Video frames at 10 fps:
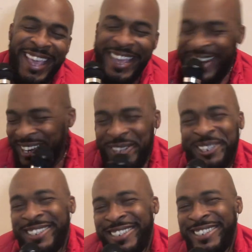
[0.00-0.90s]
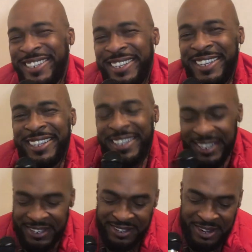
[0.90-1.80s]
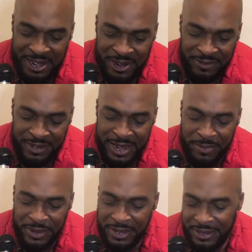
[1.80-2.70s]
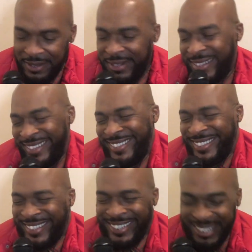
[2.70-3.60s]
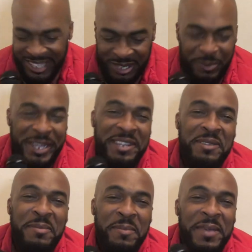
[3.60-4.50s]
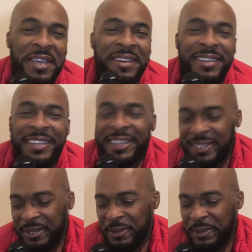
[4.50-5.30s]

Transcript: And I know that this shit here is off topic. Speaking of my man R. Kelly.